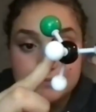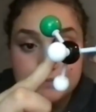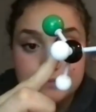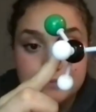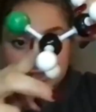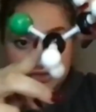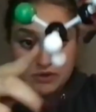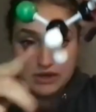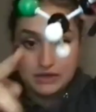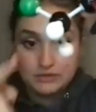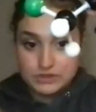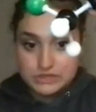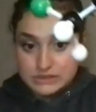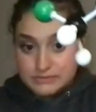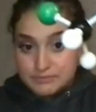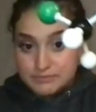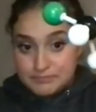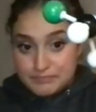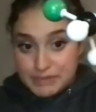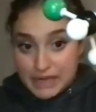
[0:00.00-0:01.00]
So it was
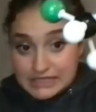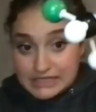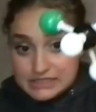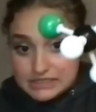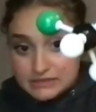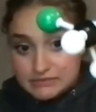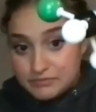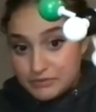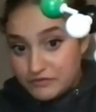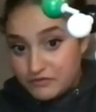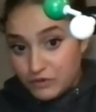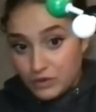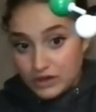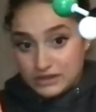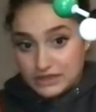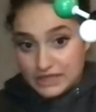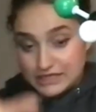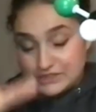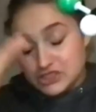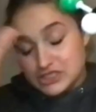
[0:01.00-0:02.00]
bent before,
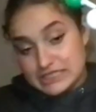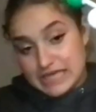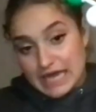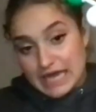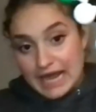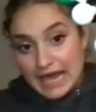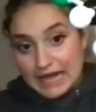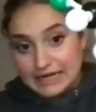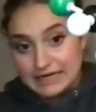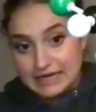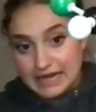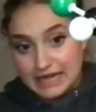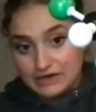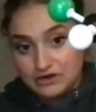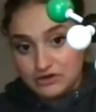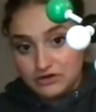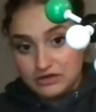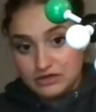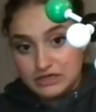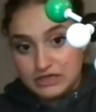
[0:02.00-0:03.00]
like just kind of at an
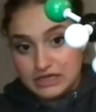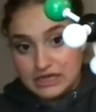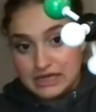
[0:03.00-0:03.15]
angle.